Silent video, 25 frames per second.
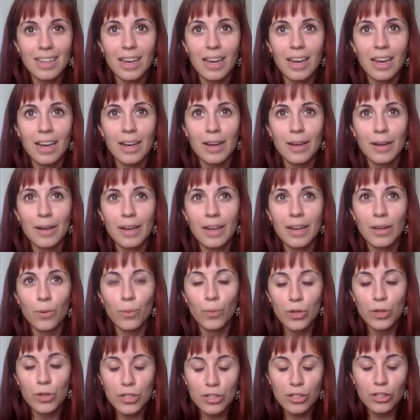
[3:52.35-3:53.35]
I
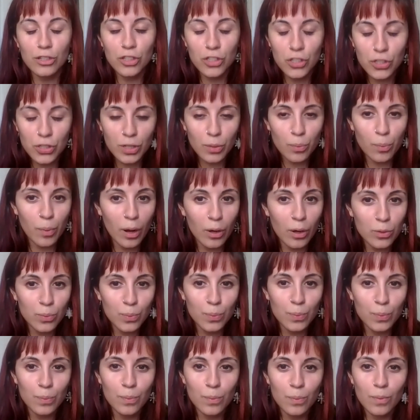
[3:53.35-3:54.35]
was not sure about
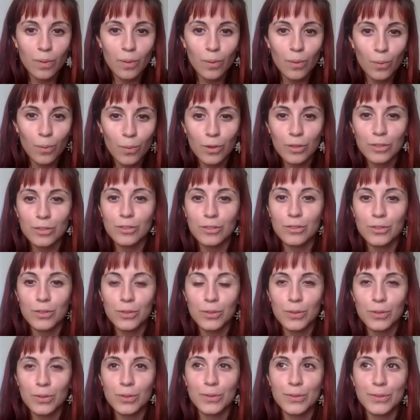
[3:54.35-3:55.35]
what
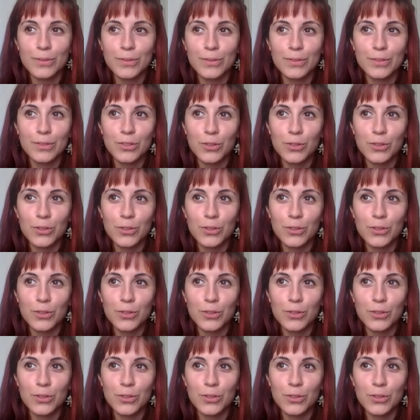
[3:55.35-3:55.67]
to